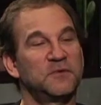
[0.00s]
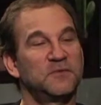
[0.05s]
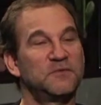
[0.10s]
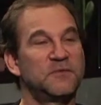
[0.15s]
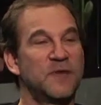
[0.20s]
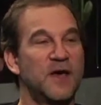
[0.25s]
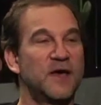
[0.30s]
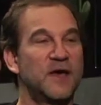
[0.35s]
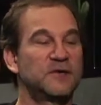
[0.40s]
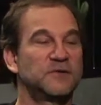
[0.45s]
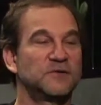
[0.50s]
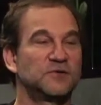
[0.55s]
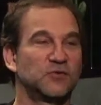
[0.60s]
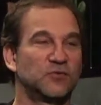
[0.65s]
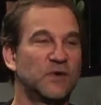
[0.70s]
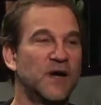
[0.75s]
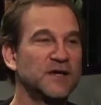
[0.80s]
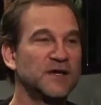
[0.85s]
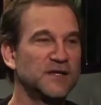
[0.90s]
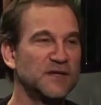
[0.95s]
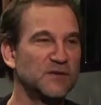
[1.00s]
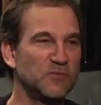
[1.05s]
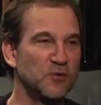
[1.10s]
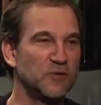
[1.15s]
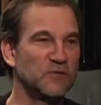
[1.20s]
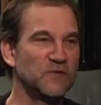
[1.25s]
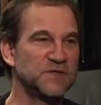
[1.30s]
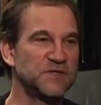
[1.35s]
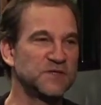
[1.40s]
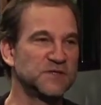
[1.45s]
that directing
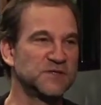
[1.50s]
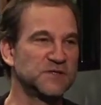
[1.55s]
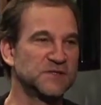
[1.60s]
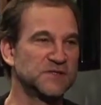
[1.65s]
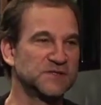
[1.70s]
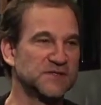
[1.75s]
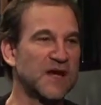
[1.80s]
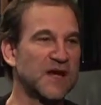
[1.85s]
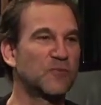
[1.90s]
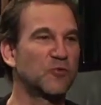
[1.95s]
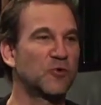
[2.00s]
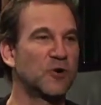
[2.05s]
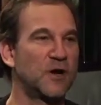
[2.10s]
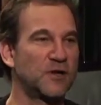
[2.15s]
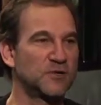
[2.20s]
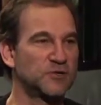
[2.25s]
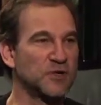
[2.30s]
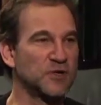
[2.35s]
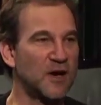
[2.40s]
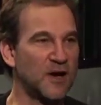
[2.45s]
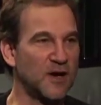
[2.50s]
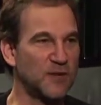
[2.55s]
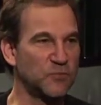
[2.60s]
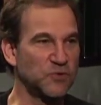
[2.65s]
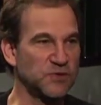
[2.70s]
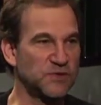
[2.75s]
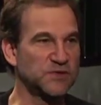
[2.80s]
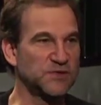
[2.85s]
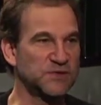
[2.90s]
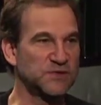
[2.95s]
movies is a samurai job,
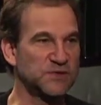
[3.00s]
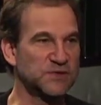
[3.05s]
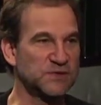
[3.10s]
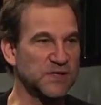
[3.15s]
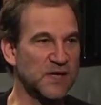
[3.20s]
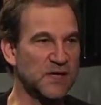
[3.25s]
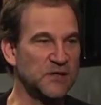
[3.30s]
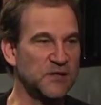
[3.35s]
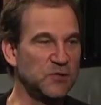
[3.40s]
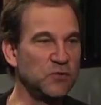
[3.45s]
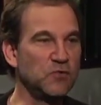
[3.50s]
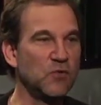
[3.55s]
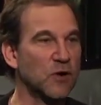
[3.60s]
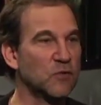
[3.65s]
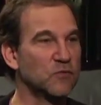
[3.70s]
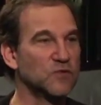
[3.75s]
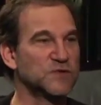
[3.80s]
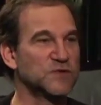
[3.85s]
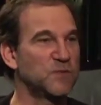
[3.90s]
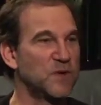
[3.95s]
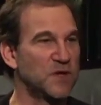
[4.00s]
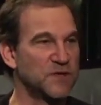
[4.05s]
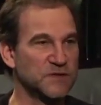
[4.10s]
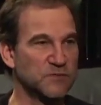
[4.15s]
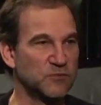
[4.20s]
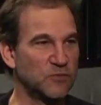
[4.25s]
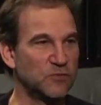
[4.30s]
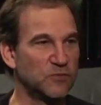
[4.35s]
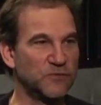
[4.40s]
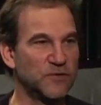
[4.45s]
which is to say you are
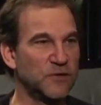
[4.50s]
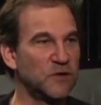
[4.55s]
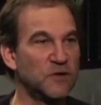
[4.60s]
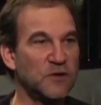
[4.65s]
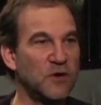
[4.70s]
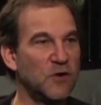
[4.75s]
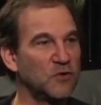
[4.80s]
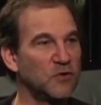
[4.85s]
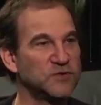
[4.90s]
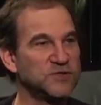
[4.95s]
responsible. There are no